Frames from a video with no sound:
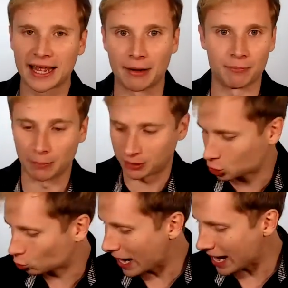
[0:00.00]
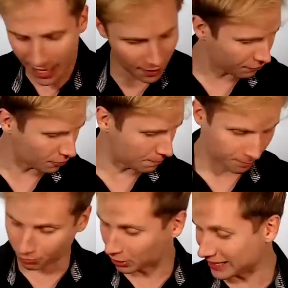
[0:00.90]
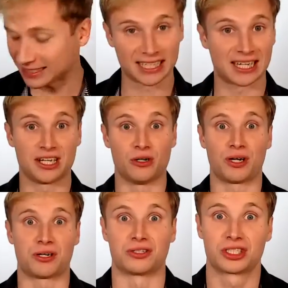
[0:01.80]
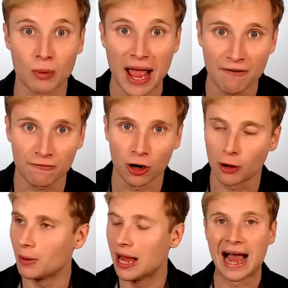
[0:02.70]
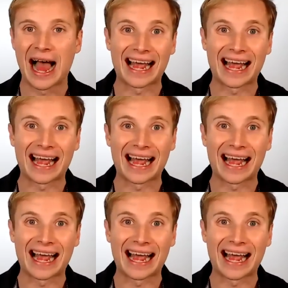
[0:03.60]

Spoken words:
I'm sweating from places I didn't know I could sweat from.